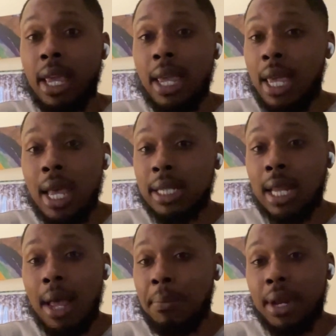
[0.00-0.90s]
He has
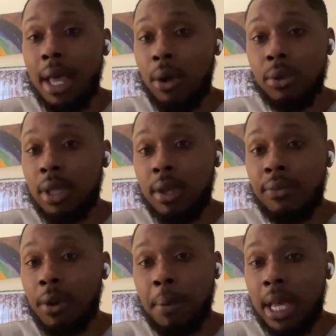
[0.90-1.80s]
not been healthy
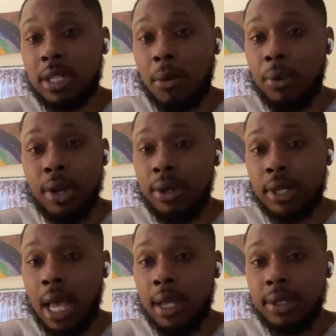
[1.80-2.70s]
for the past couple of years,
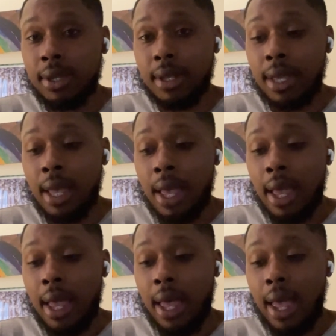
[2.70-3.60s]
guys.
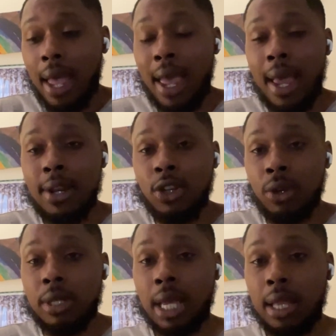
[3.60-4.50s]
And
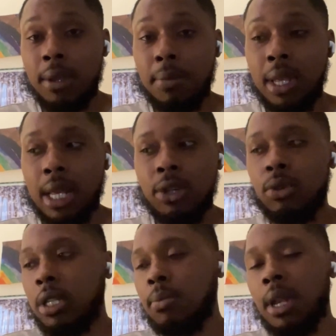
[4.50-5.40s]
you're telling me that you
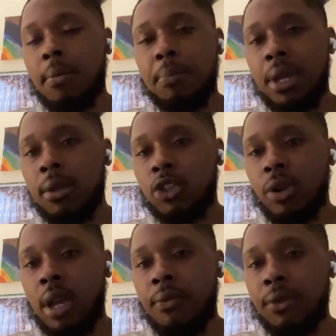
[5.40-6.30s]
just made a big
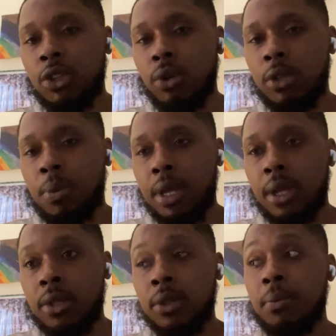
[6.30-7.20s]
trade for George
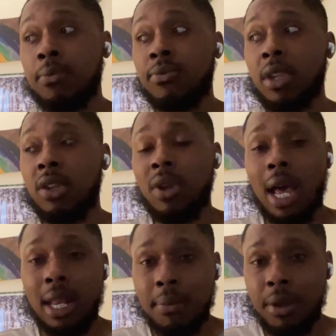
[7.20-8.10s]
Pickens. You
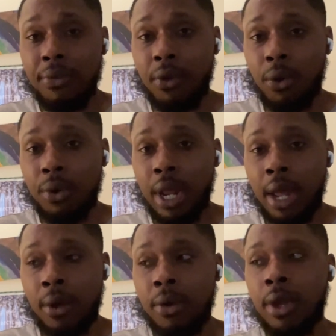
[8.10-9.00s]
got him in the fold
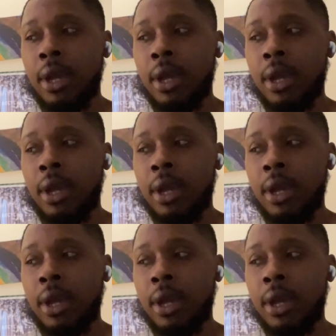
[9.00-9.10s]
now.